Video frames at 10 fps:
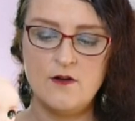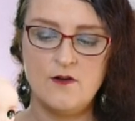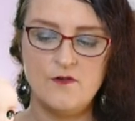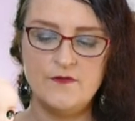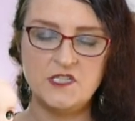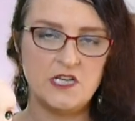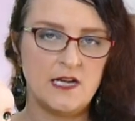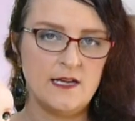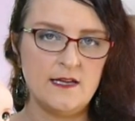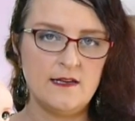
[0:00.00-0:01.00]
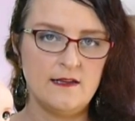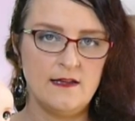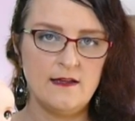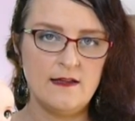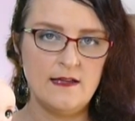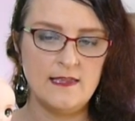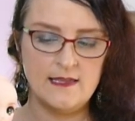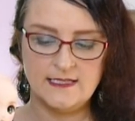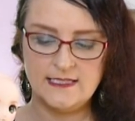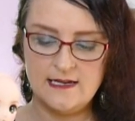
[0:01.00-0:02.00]
over jacket in
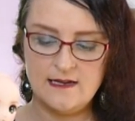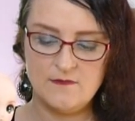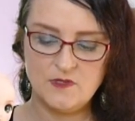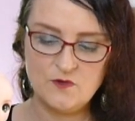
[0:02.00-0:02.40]
the same